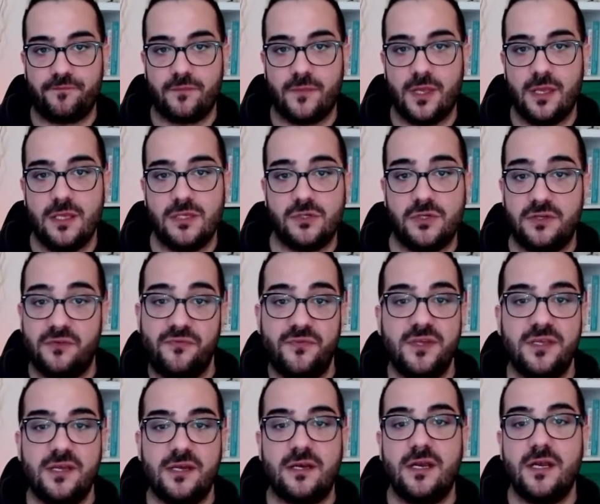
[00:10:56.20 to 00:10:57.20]
So the
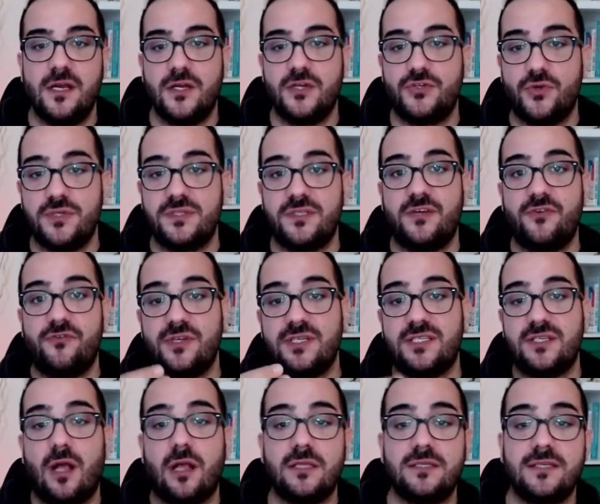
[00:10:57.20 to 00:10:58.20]
figure shows the
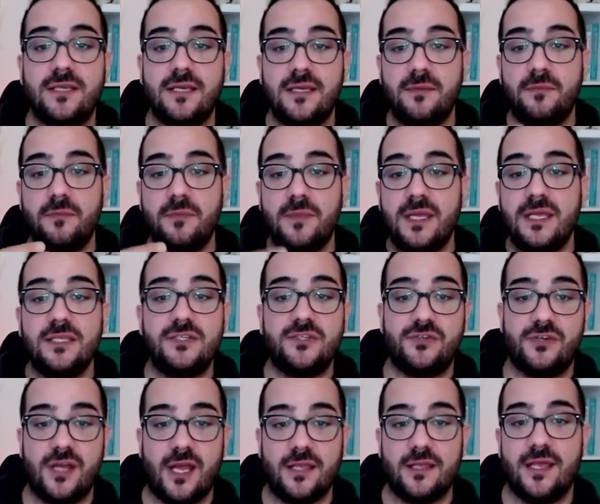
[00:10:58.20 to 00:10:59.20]
resulting mean
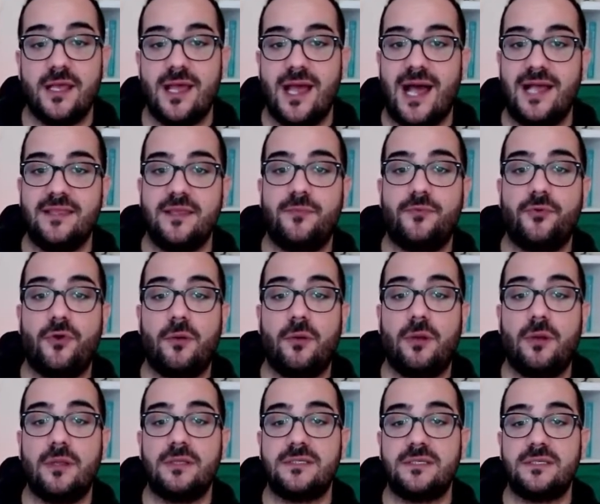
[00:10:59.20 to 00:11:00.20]
trend and the
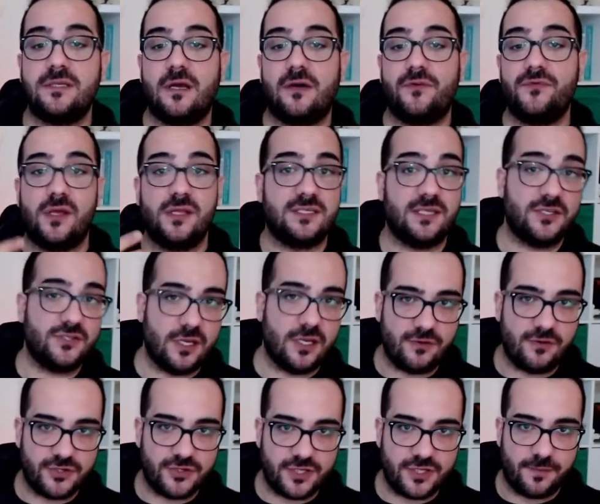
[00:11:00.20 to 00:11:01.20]
probability of
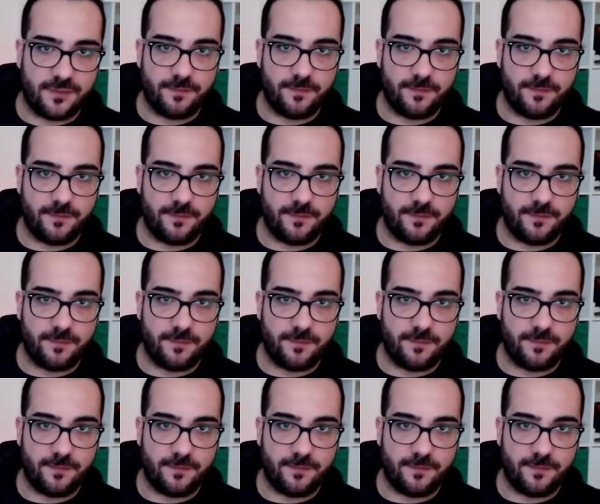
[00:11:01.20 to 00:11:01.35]
non-stationary regime.